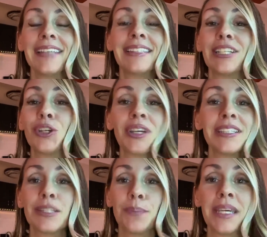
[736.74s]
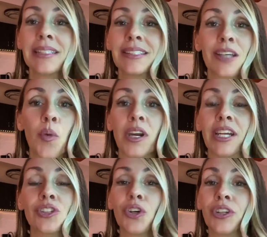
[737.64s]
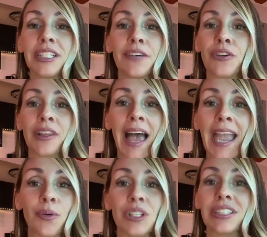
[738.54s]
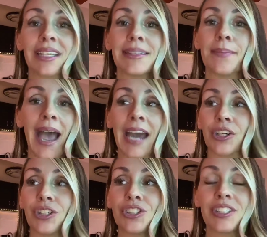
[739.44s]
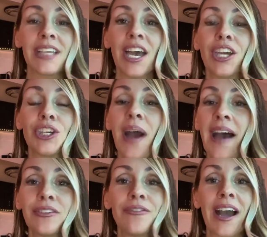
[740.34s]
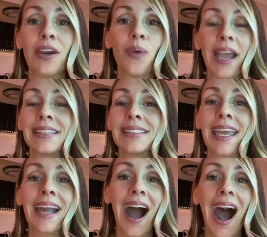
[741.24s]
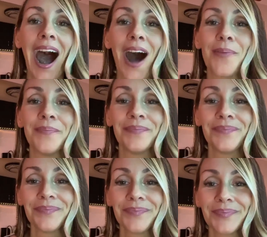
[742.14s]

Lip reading: I said you can speak to someone in a totally different language. It doesn't matter. You have to find a way to stay calm.